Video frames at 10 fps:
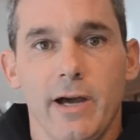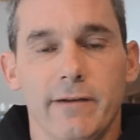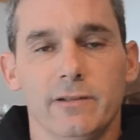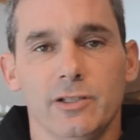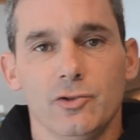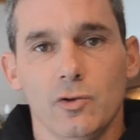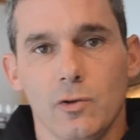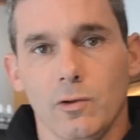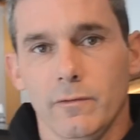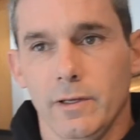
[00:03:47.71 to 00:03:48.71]
have
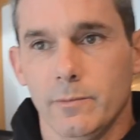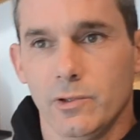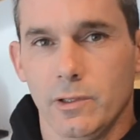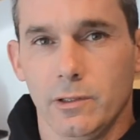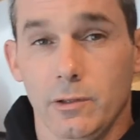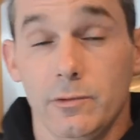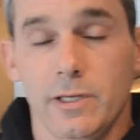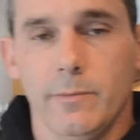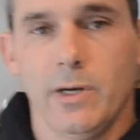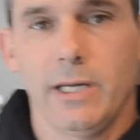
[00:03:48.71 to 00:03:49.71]
control over them, so they're
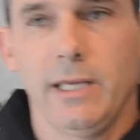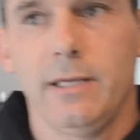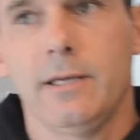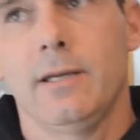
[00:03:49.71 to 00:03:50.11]
losing money.